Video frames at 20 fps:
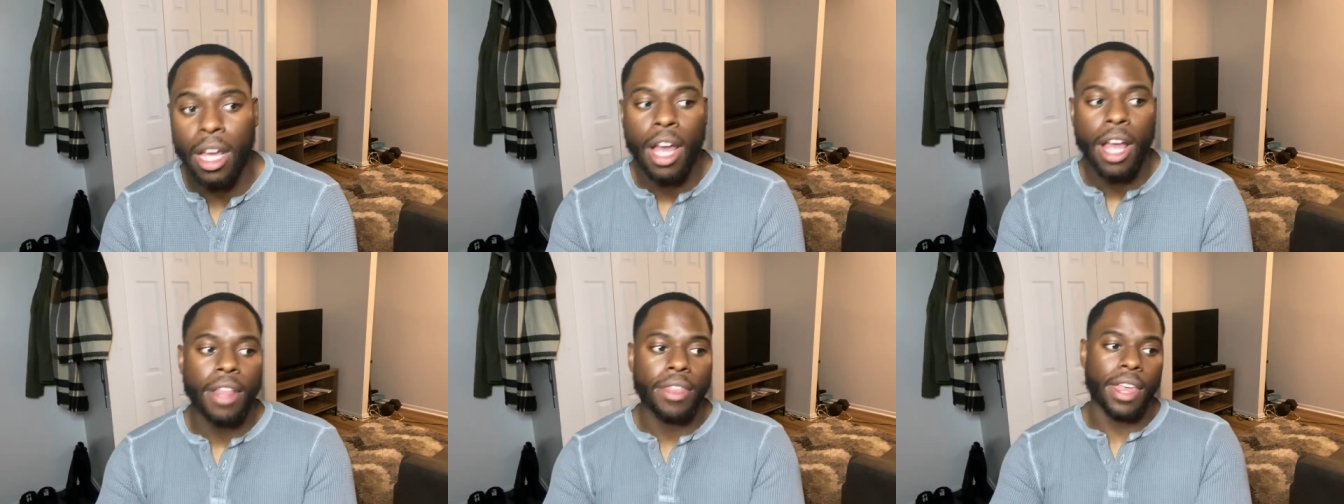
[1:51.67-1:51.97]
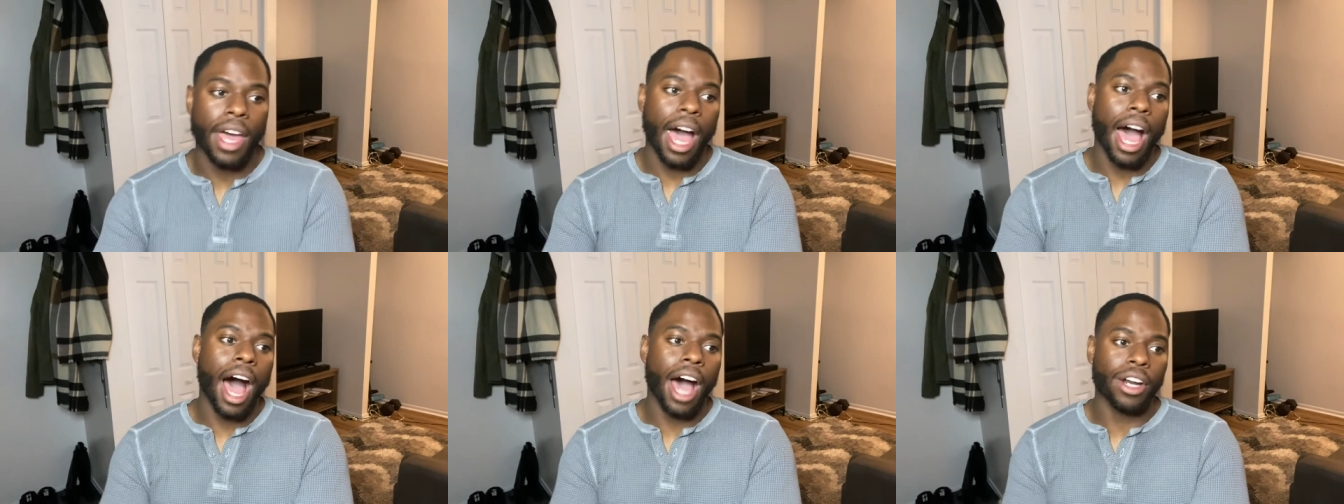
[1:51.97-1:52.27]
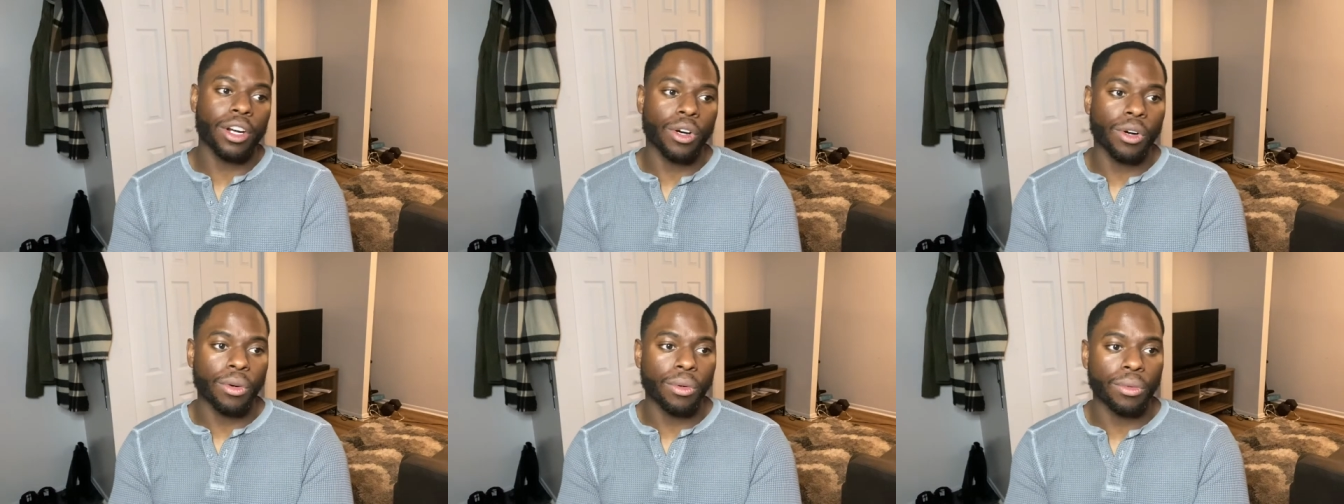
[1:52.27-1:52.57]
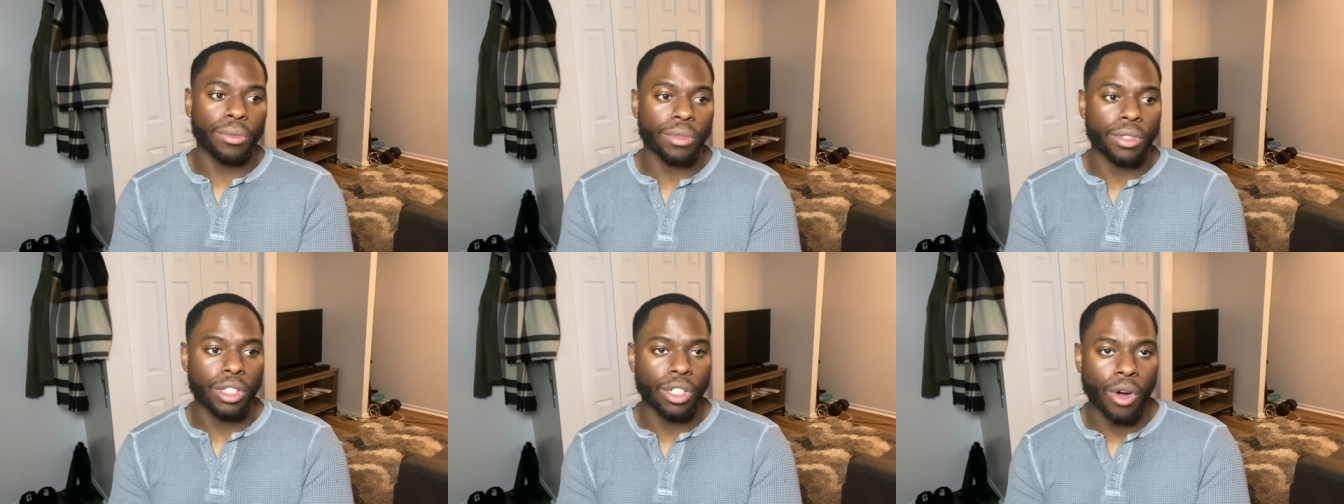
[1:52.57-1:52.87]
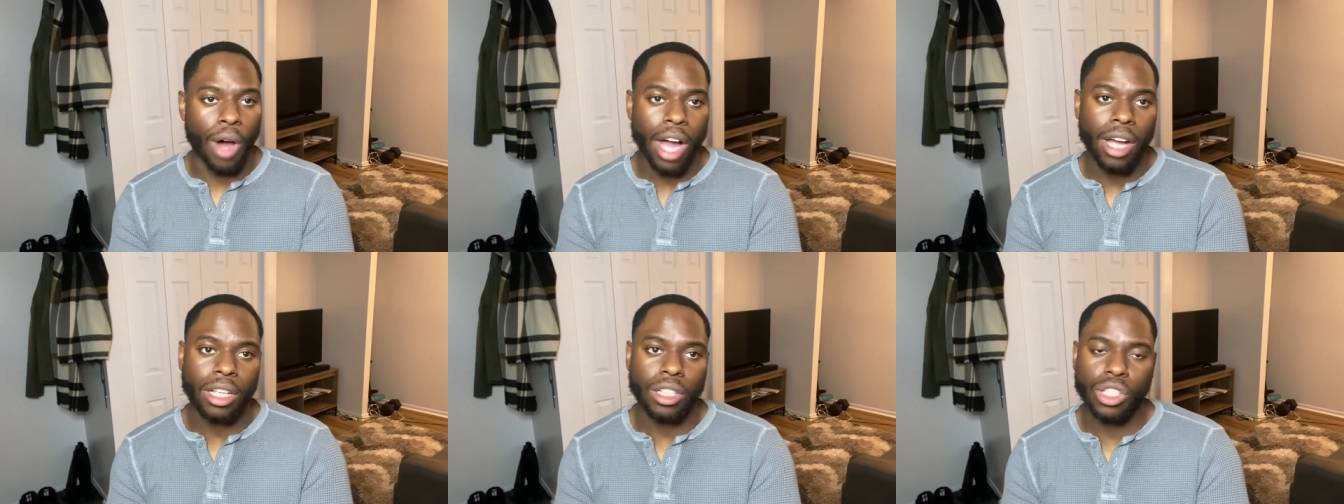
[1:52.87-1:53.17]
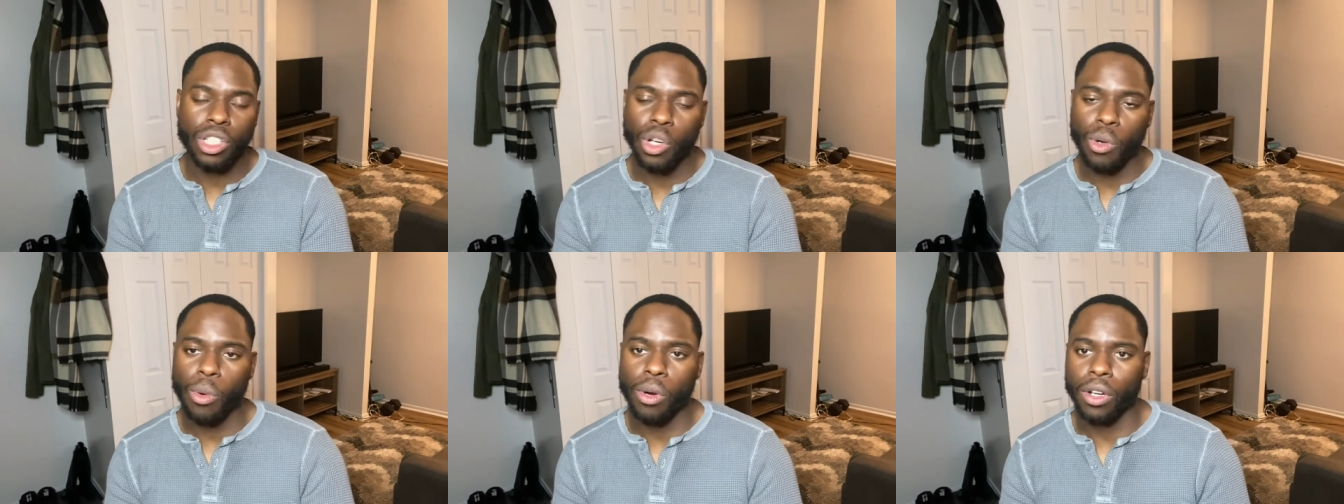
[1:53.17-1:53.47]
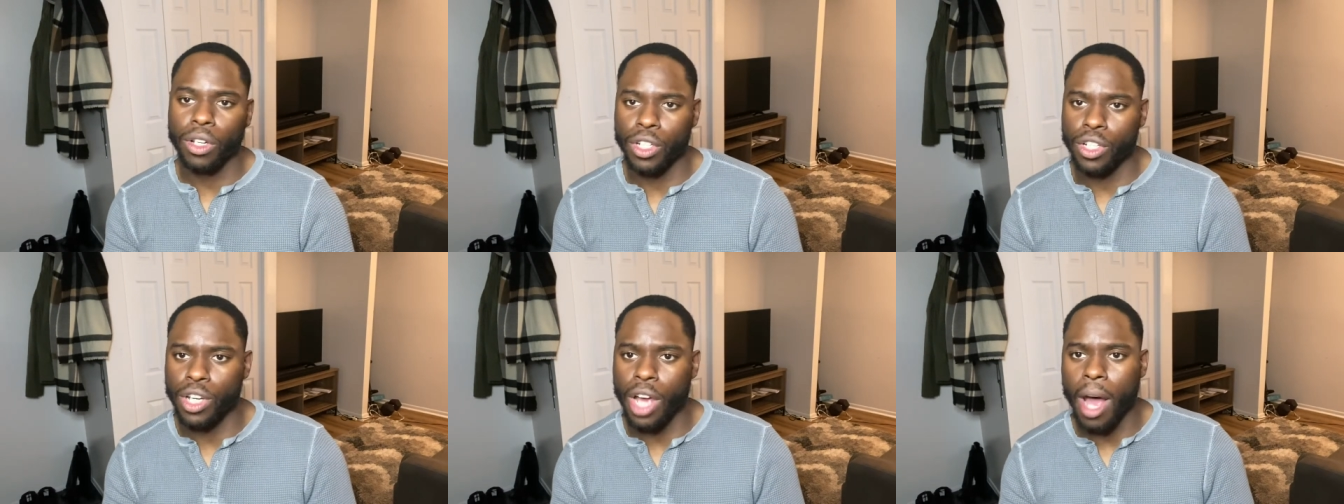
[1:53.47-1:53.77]
then i don't you know i could still work a
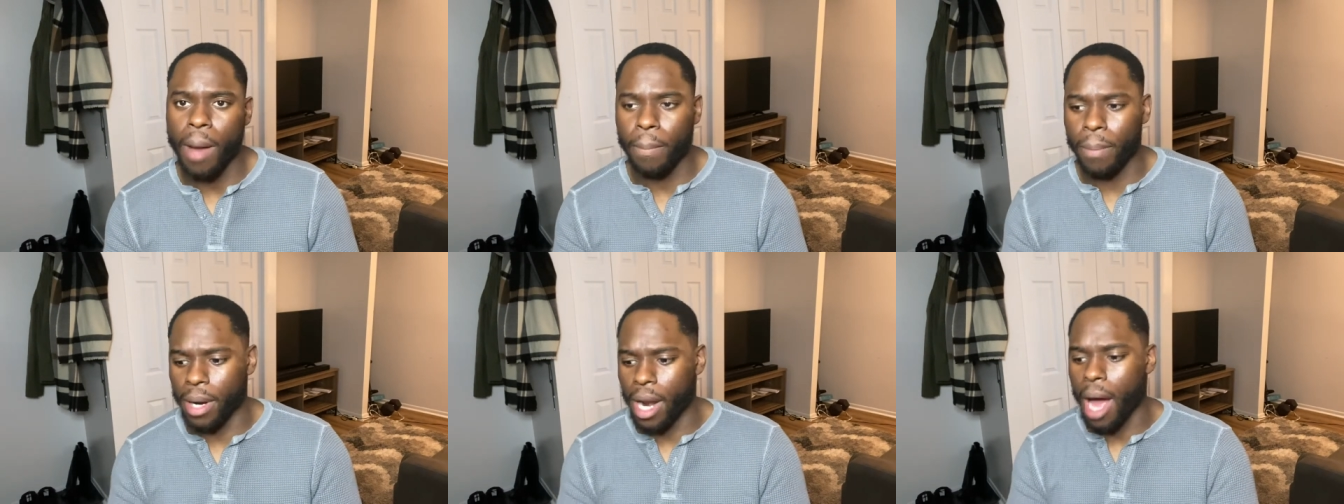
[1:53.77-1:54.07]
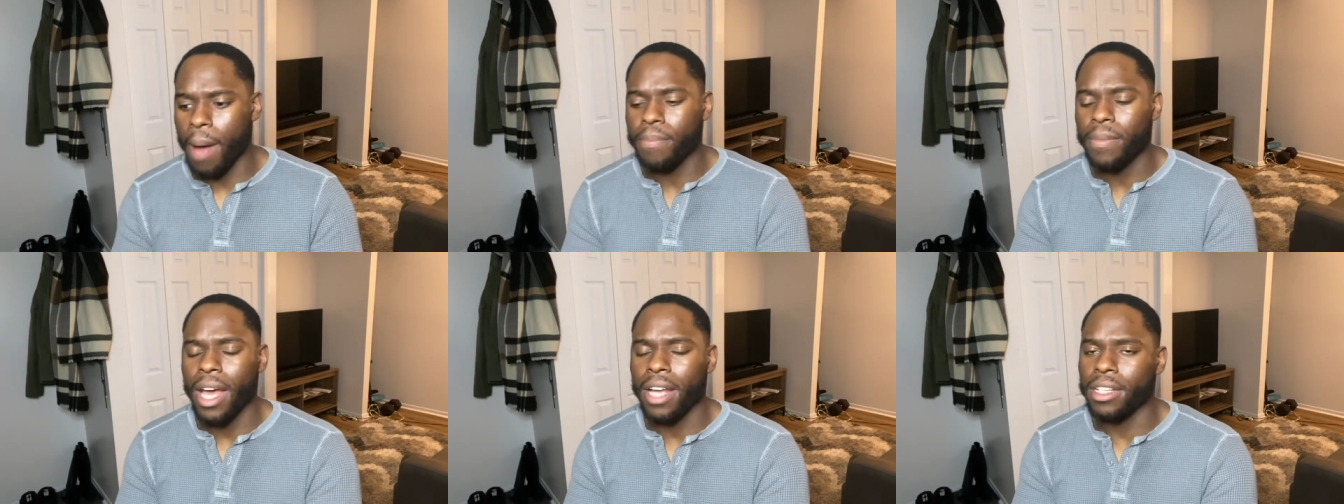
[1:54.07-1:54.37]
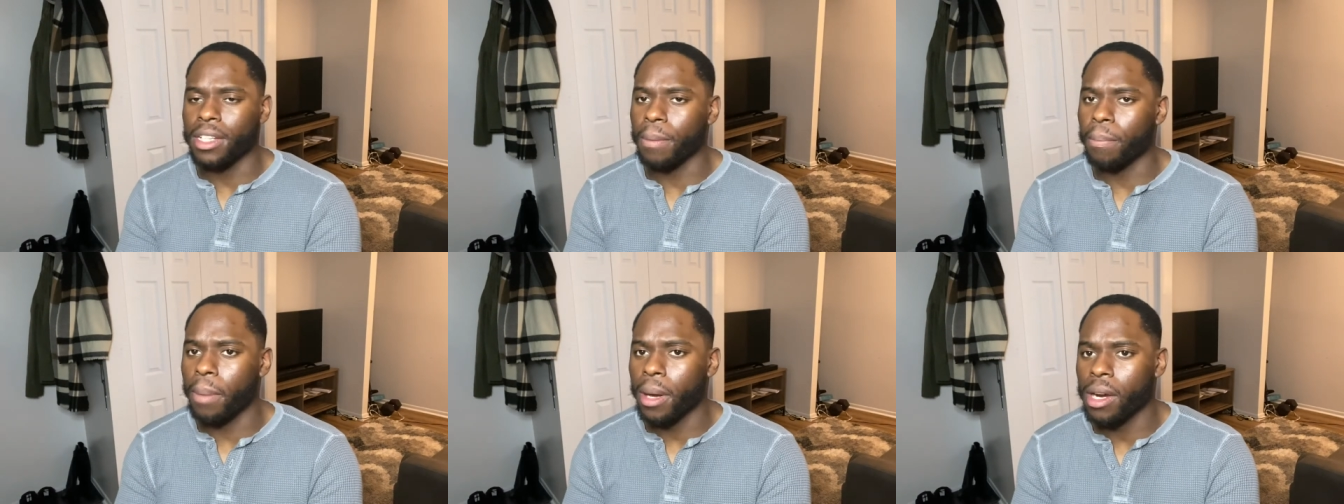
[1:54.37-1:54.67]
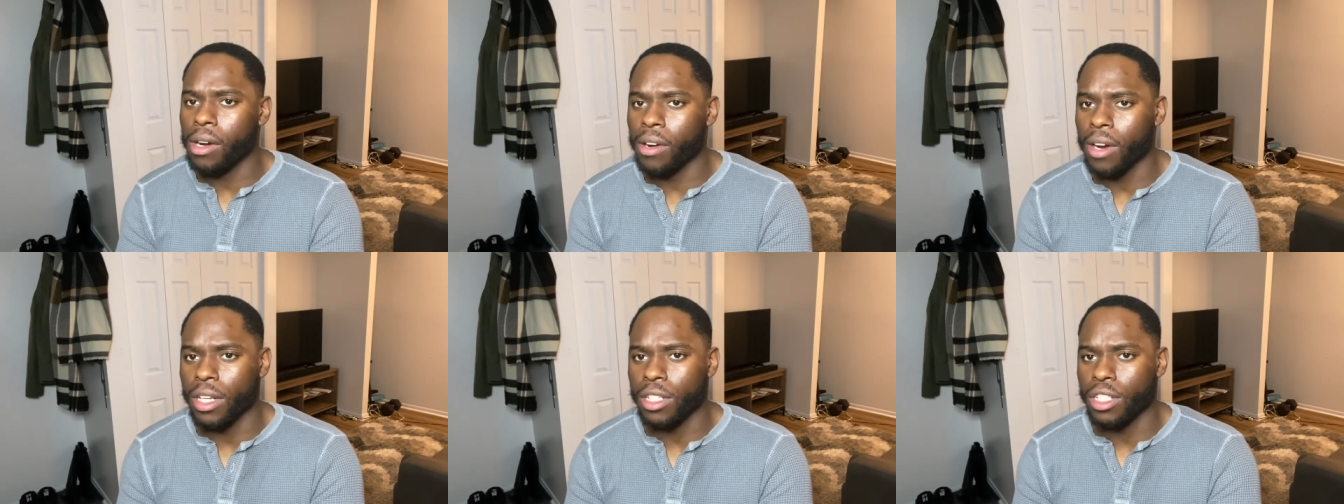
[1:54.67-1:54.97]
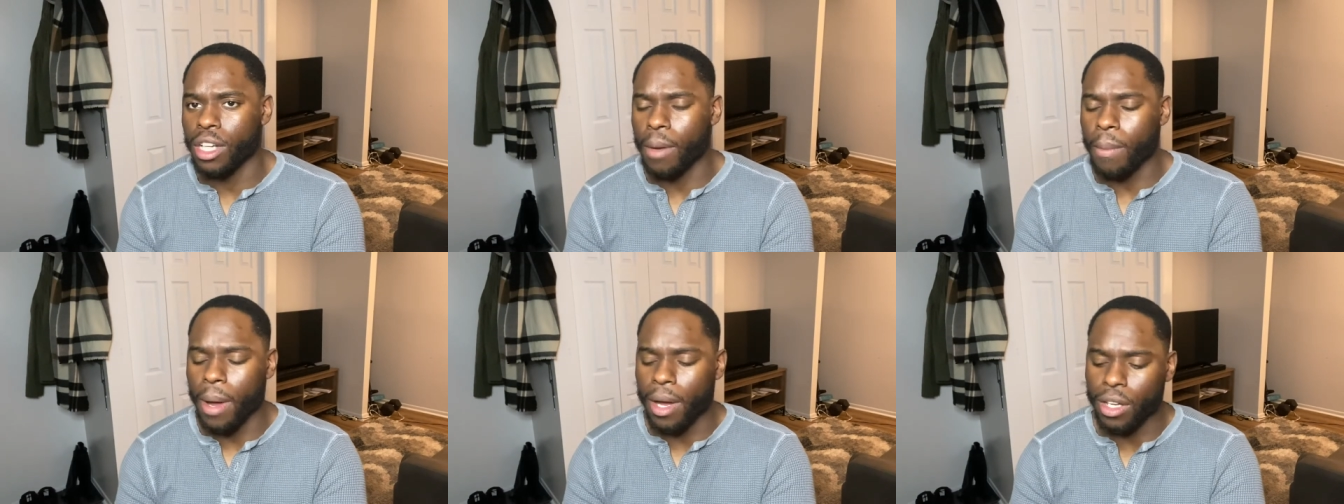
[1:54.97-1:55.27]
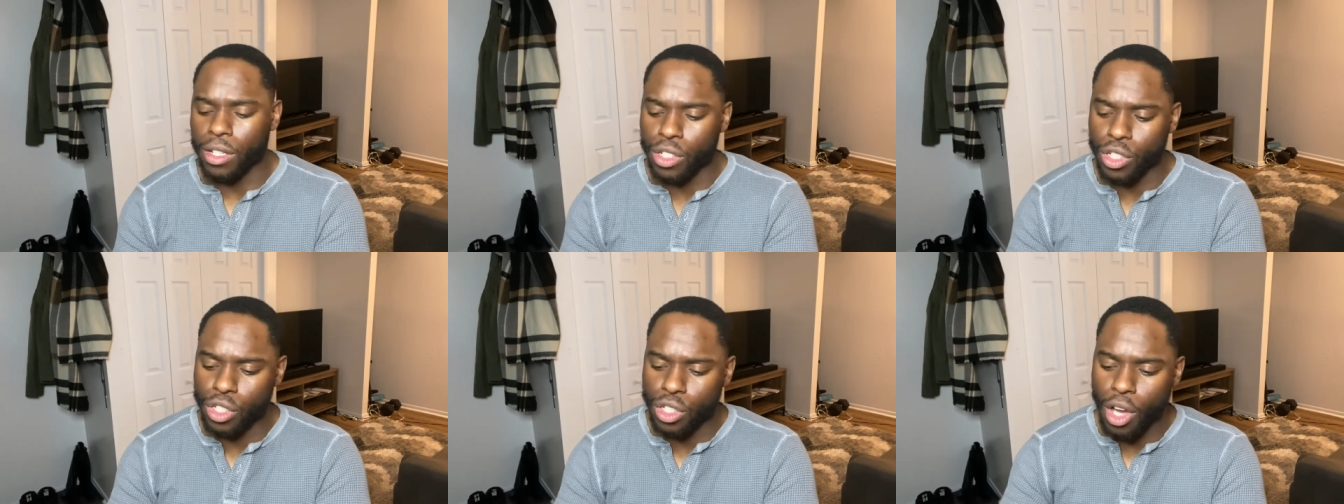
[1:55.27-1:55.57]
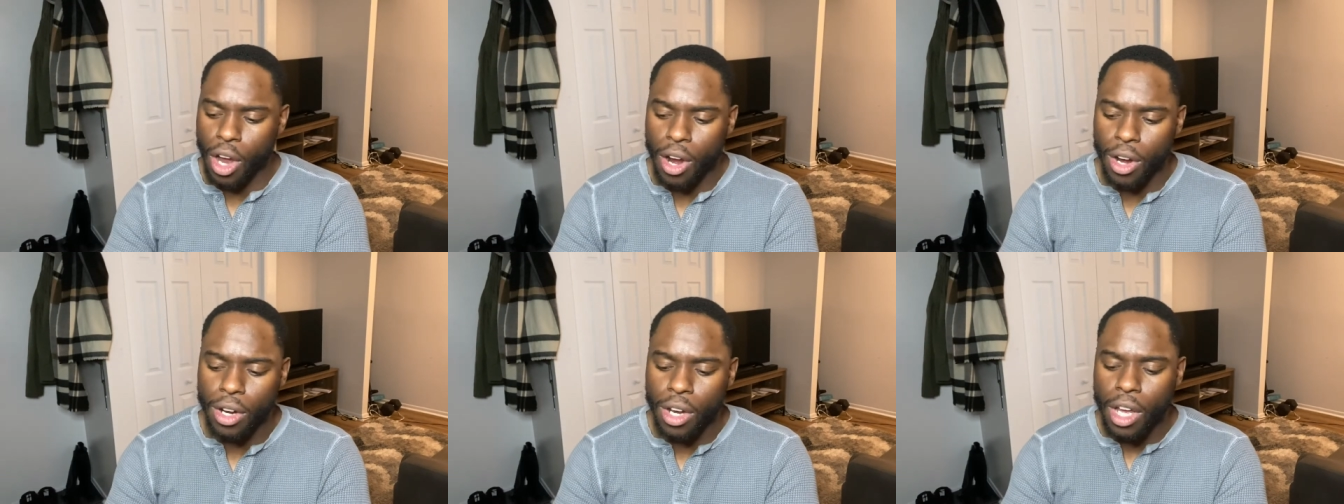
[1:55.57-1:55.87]
job but i'm not dependent on a job i could
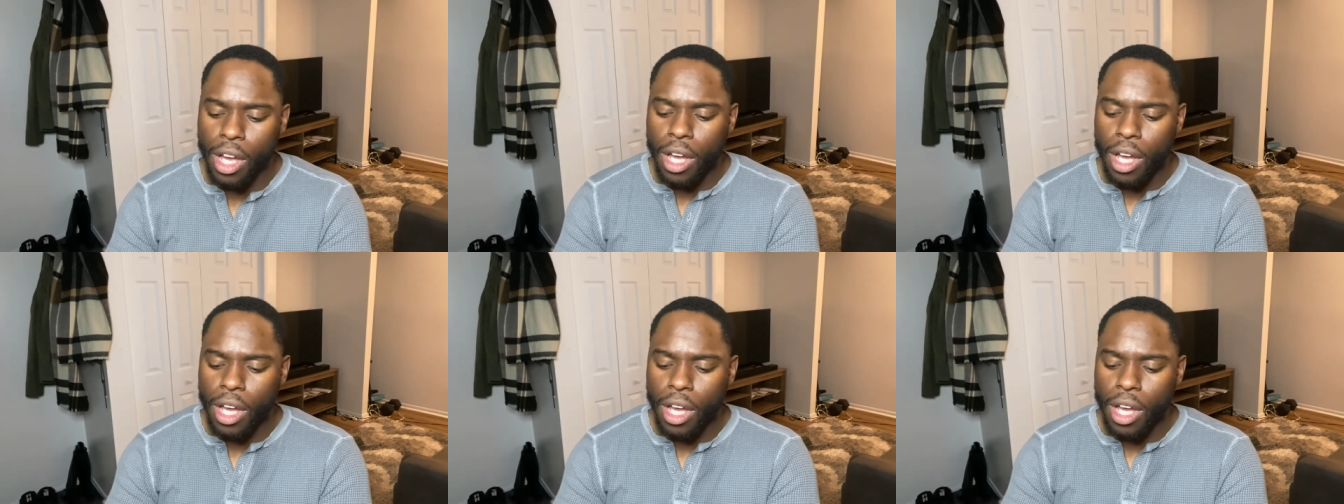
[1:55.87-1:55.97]
start